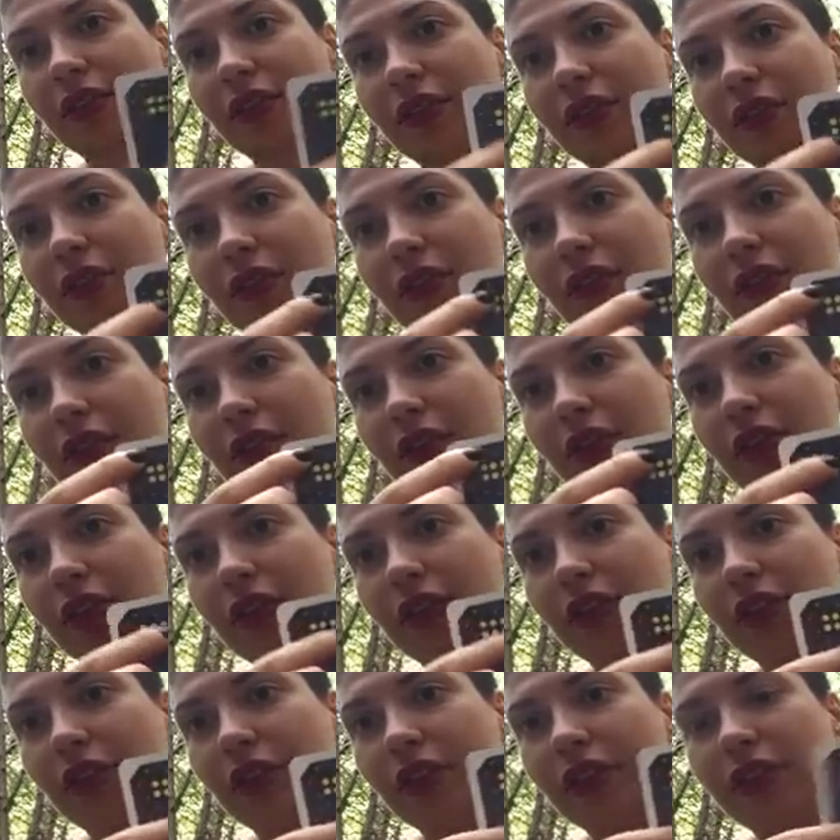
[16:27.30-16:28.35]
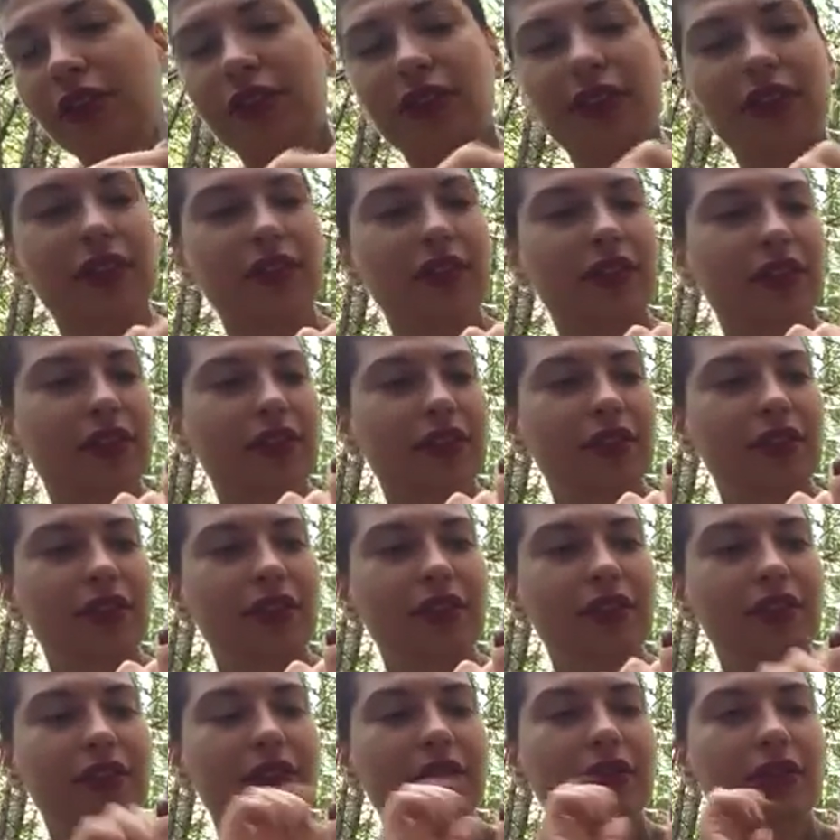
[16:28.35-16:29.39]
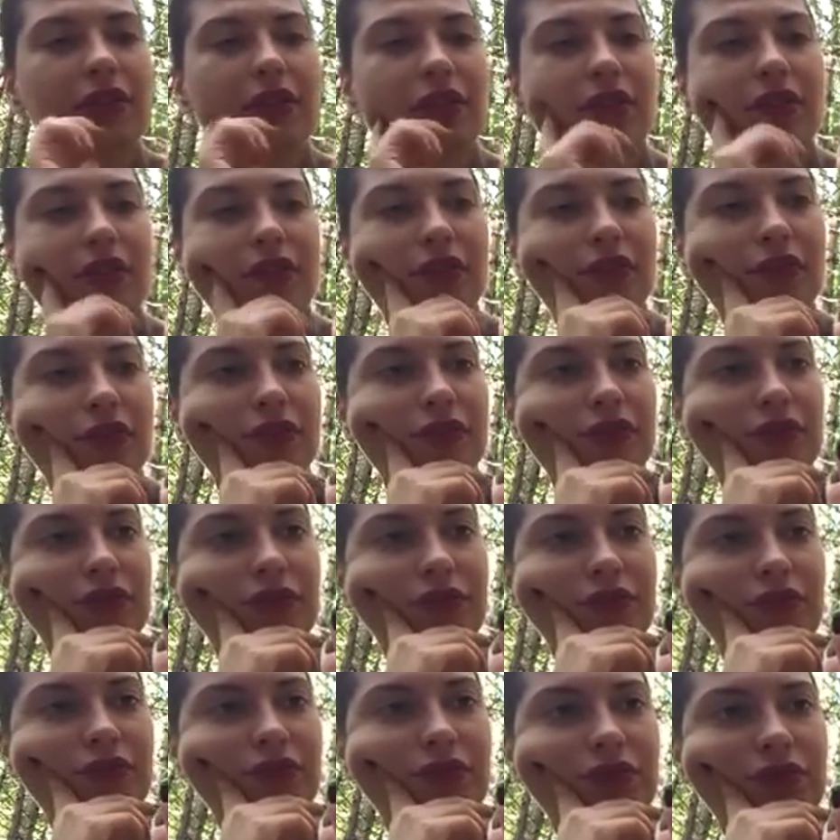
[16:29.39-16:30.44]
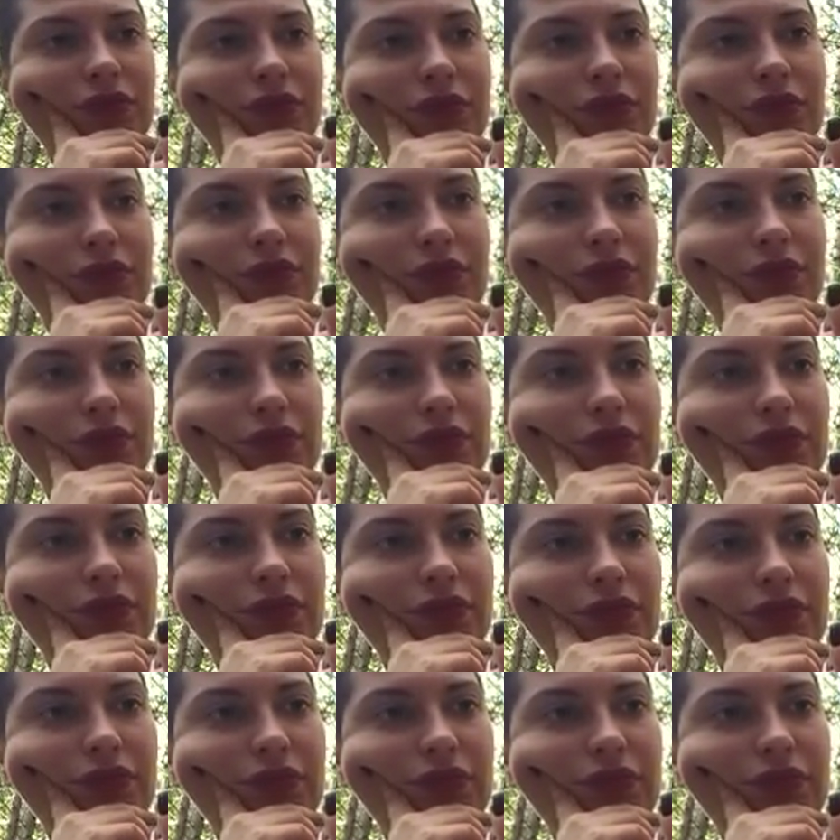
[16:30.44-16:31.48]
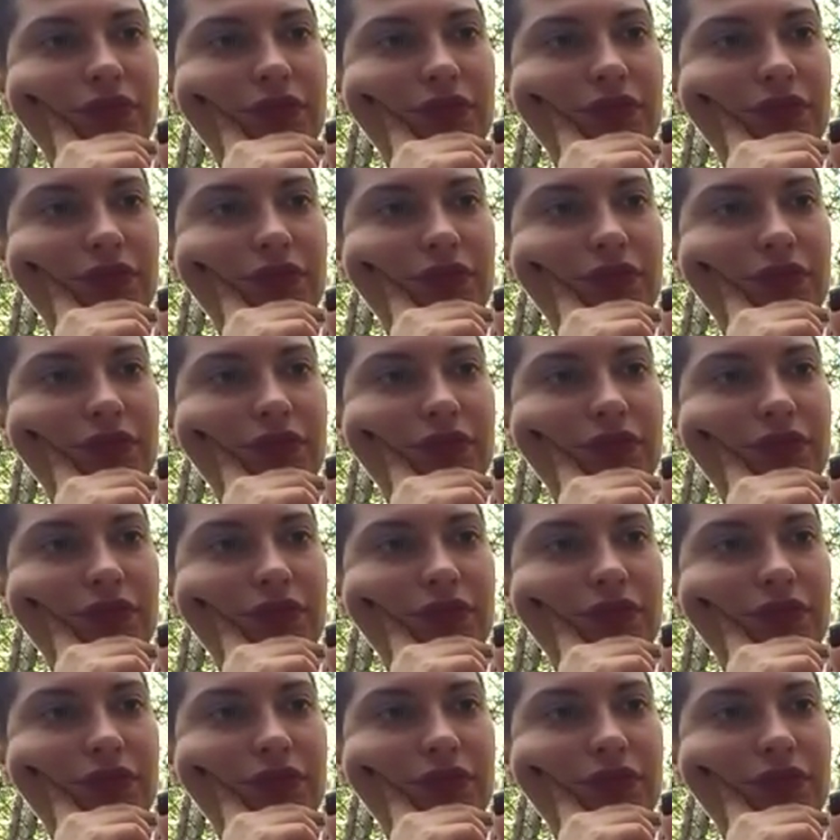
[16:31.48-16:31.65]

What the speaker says: (silence)